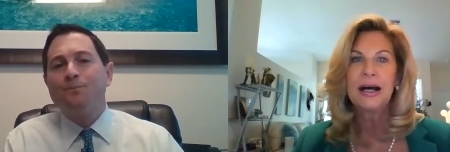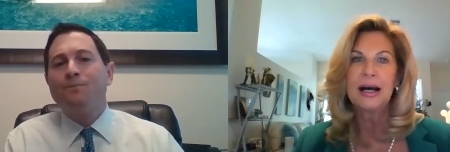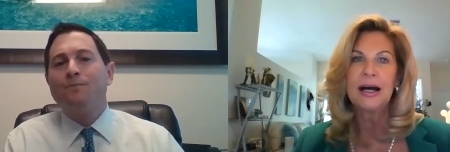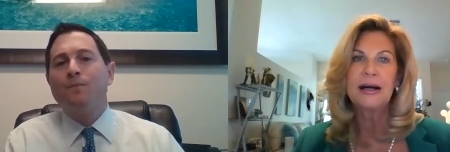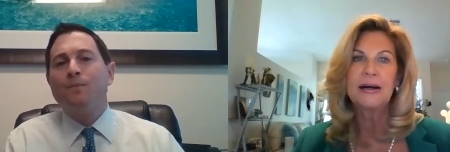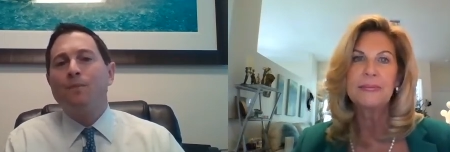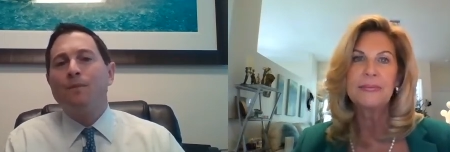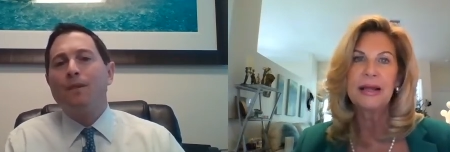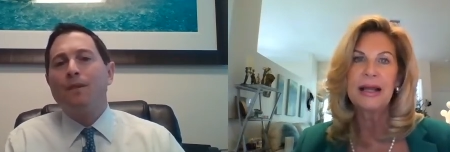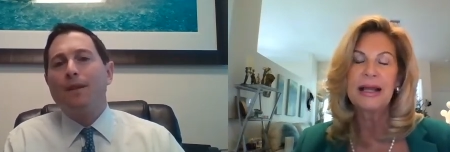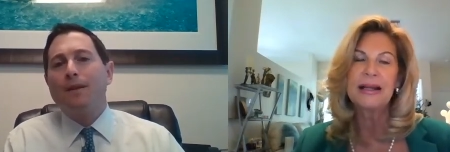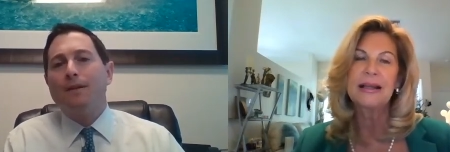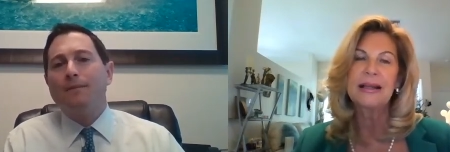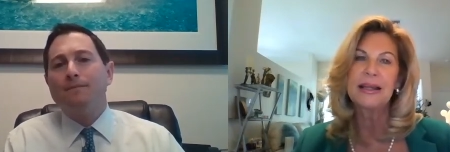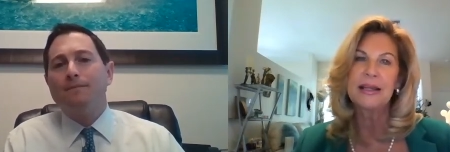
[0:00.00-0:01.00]
Speaker 1: Um, and
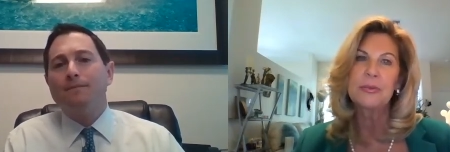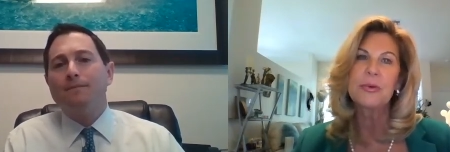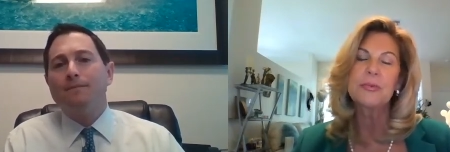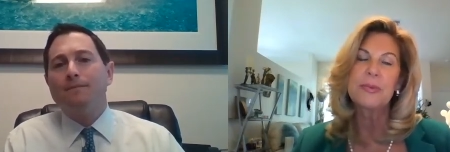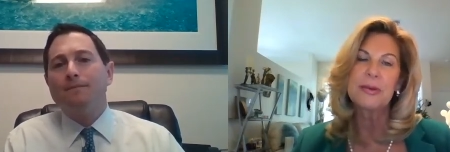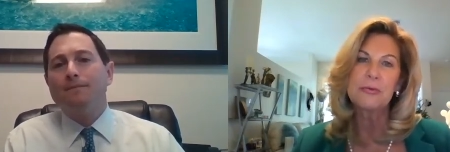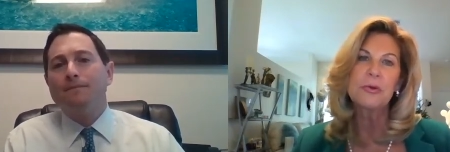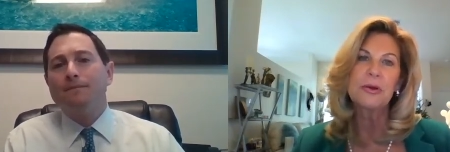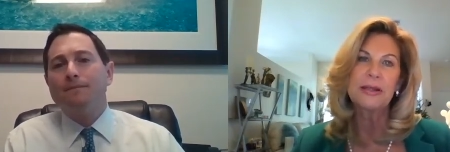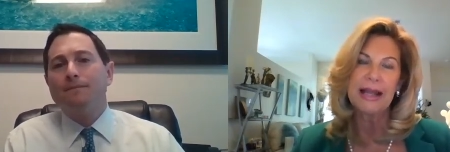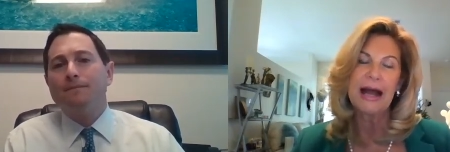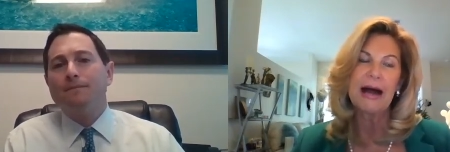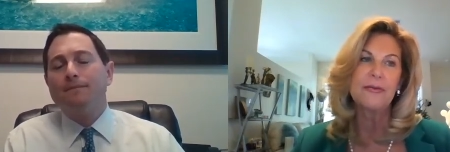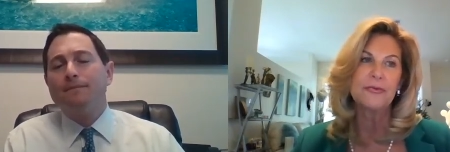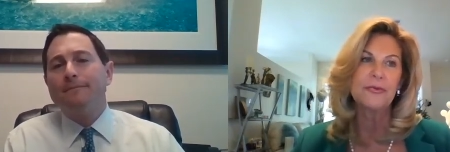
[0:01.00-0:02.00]
I think it would be really
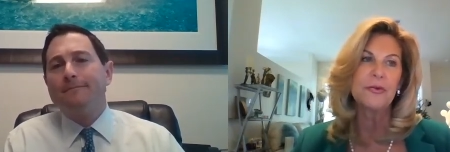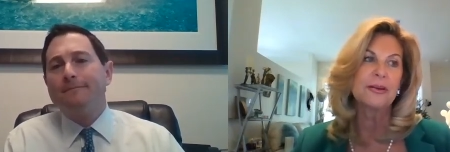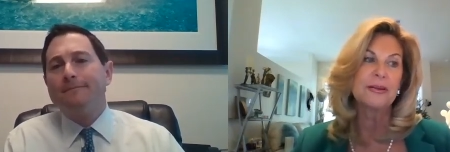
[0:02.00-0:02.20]
helpful.